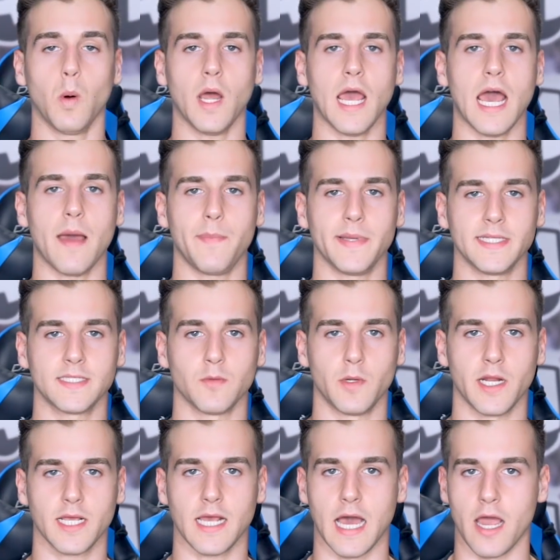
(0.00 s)
What happens
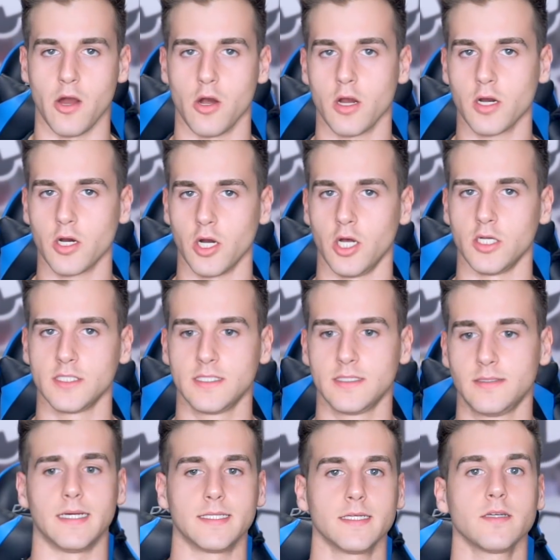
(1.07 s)
when a guy or a girl
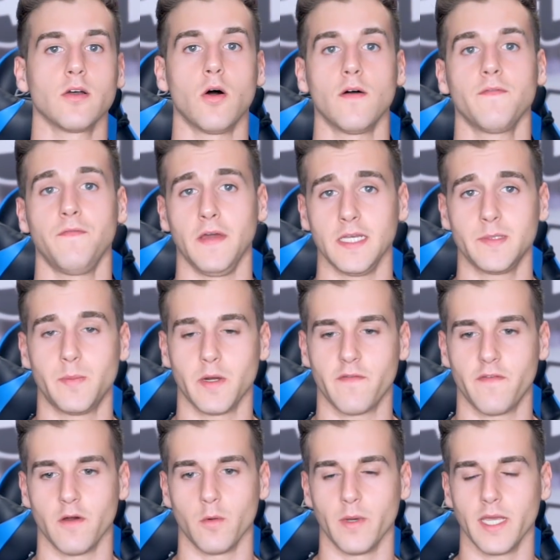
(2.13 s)
doesn't go on Facebook
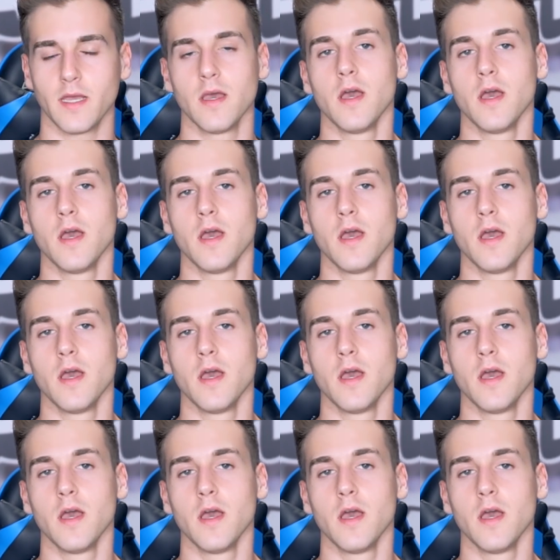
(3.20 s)
for a week?